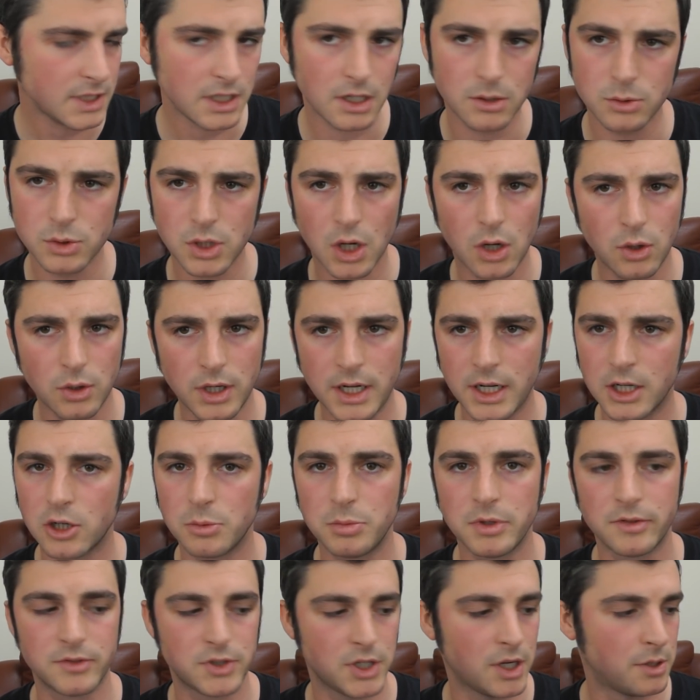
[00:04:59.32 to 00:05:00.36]
It was only a
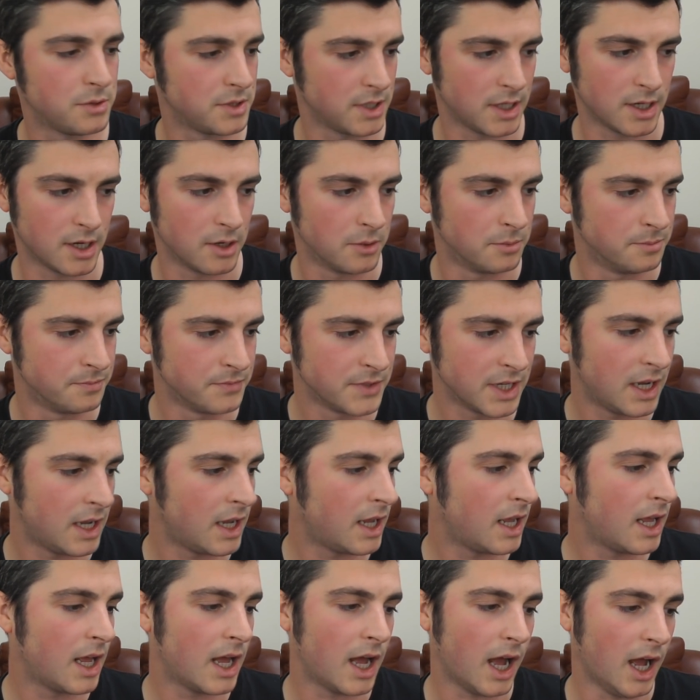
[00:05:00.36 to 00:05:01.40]
couple of shows ago.
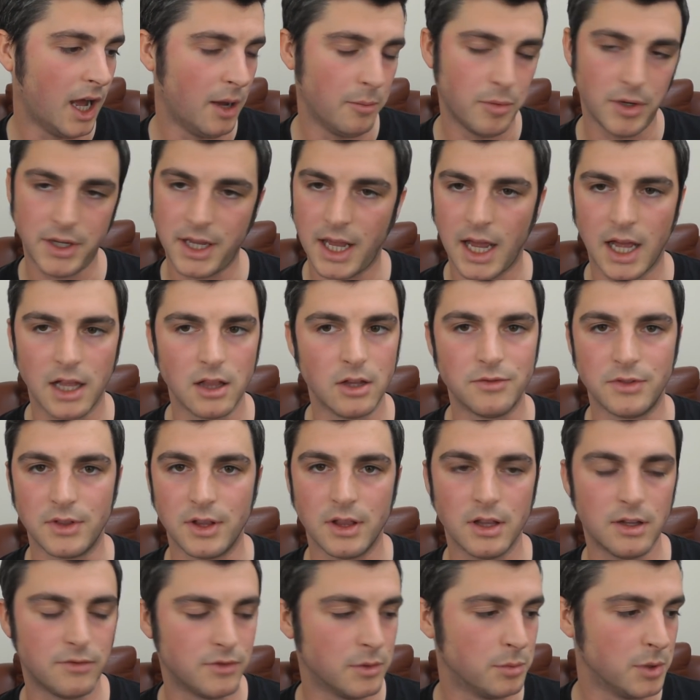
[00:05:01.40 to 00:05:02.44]
But yeah, love
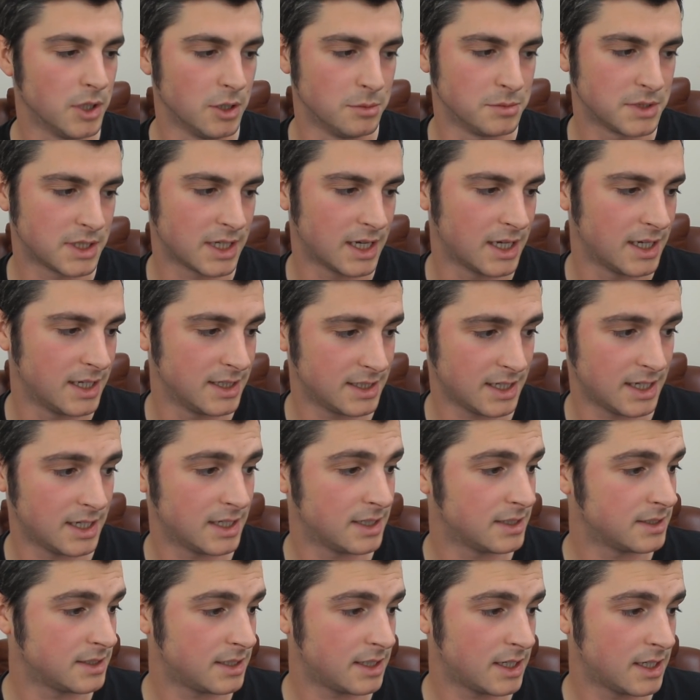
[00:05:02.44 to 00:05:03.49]
the Plumes guys.
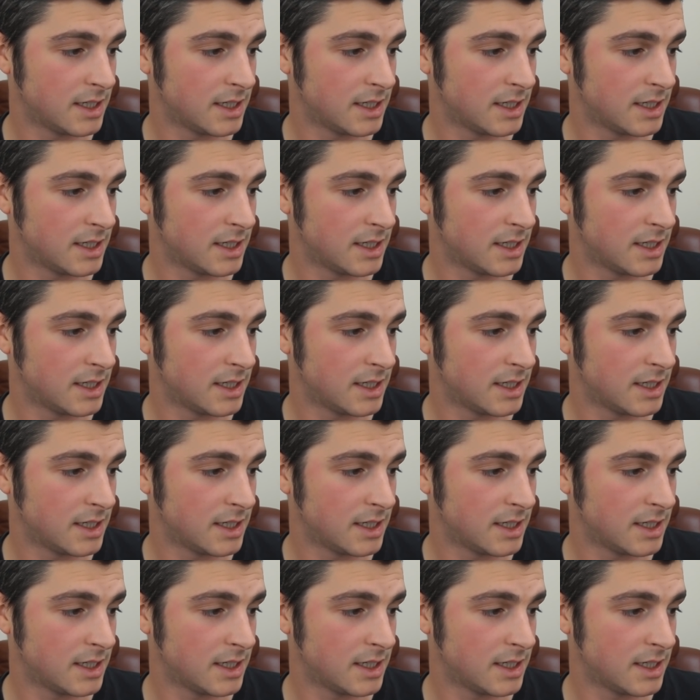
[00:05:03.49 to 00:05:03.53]
And